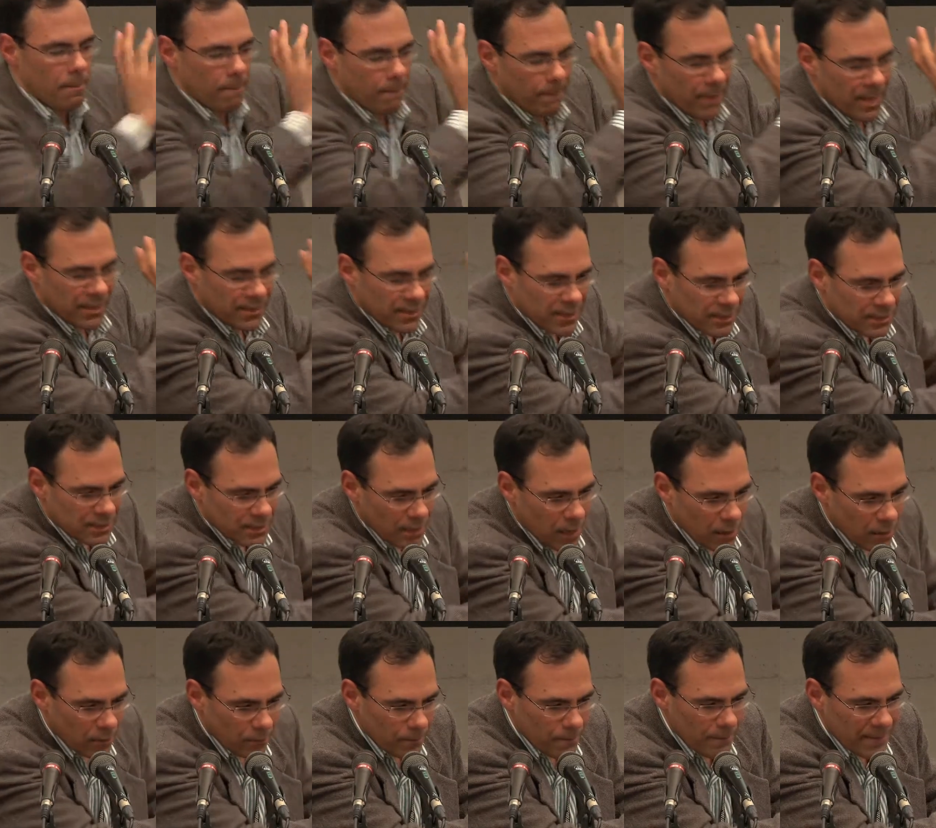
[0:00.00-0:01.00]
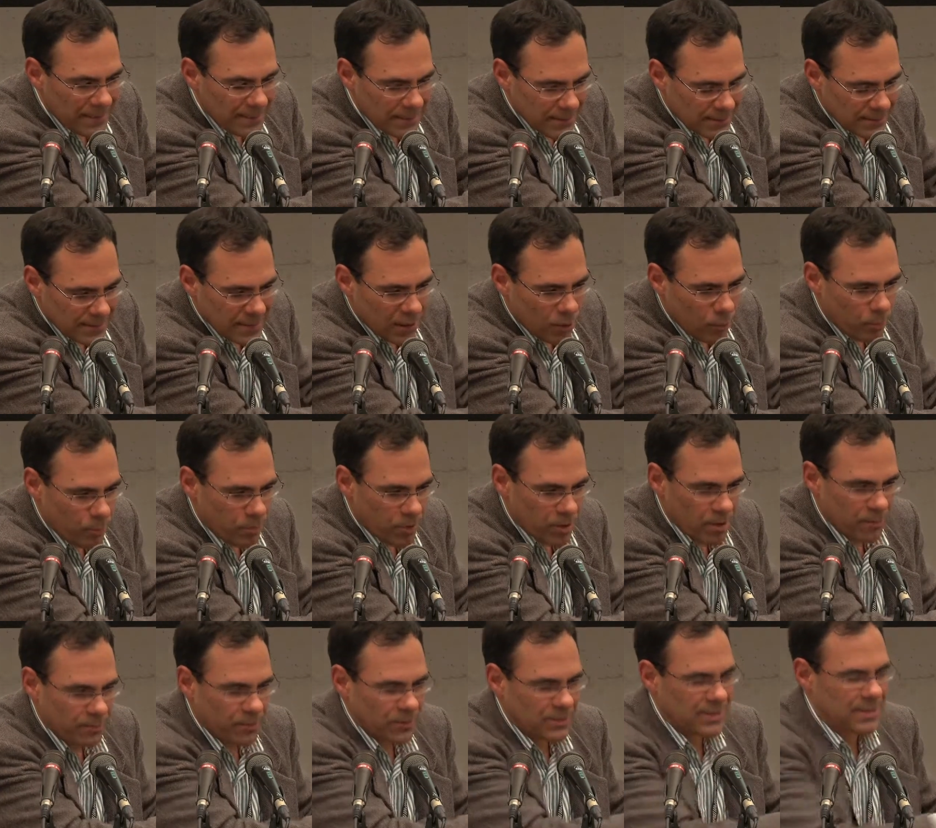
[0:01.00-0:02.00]
Medicinal
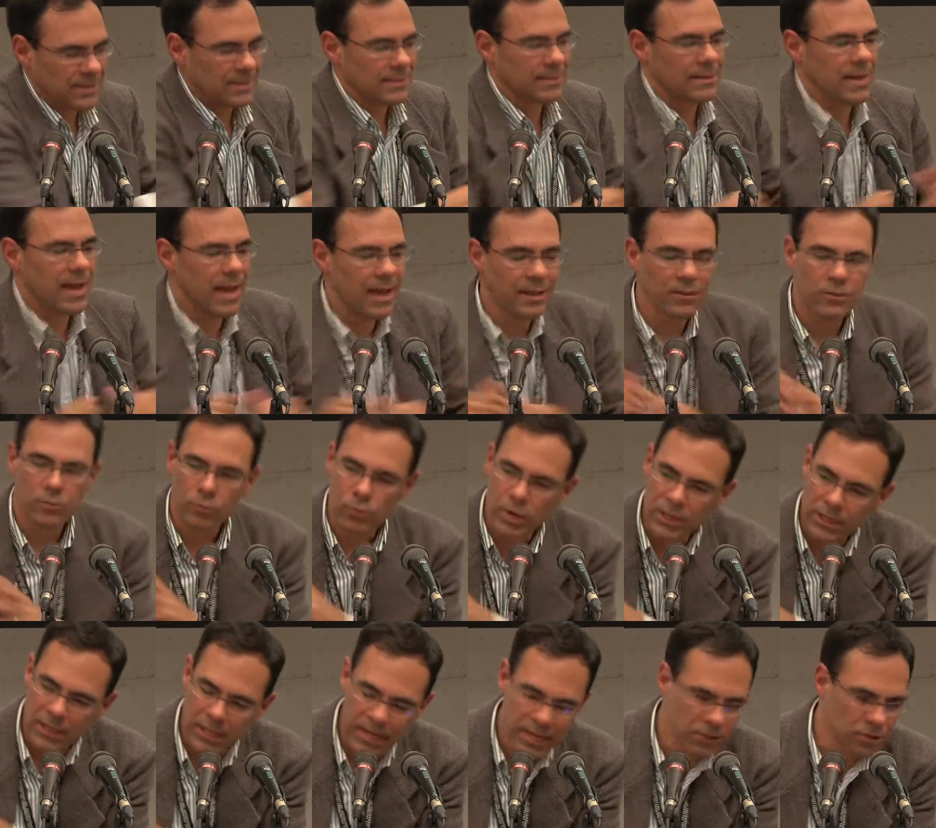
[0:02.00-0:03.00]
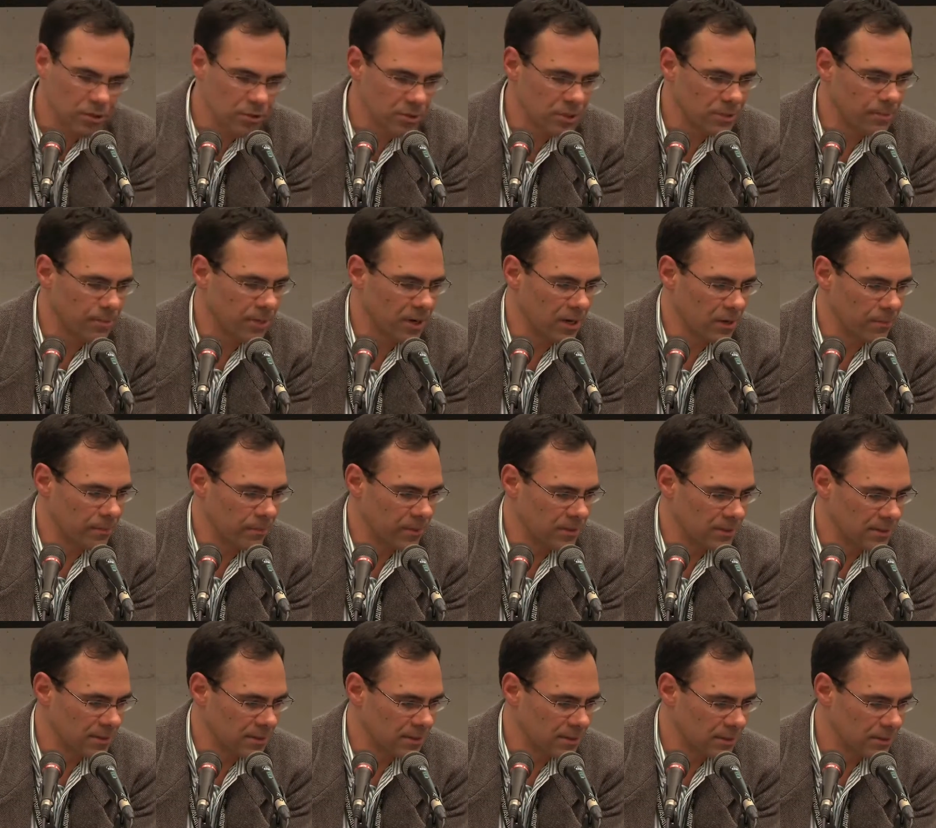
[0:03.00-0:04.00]
purposes and religious
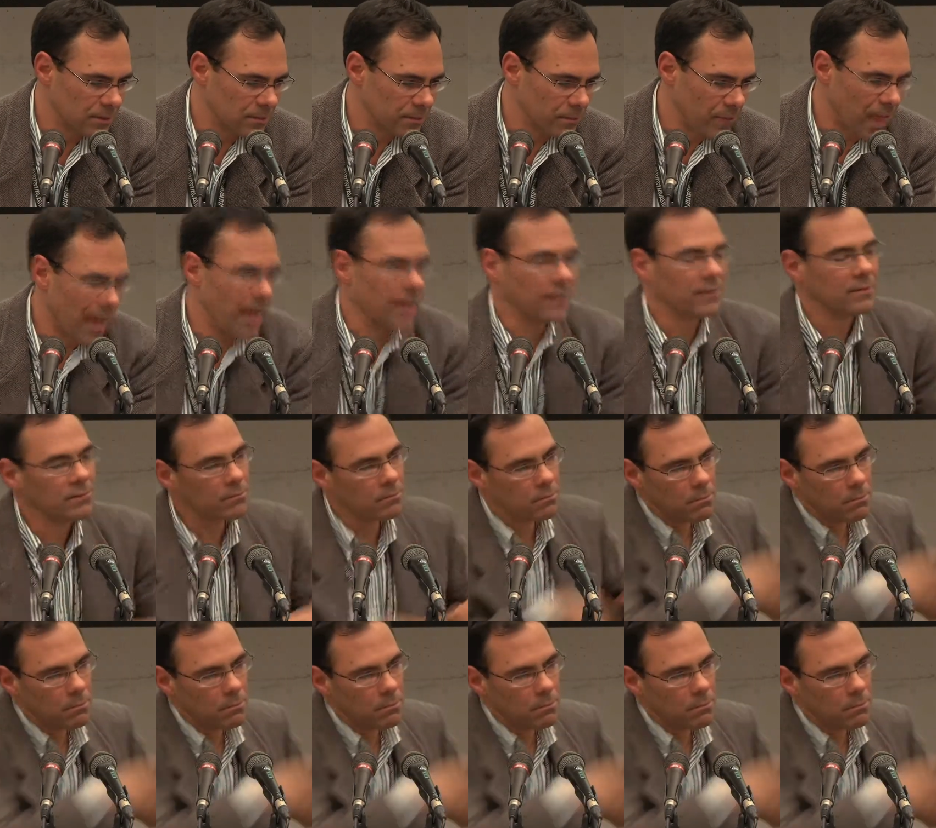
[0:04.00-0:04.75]
purposes, and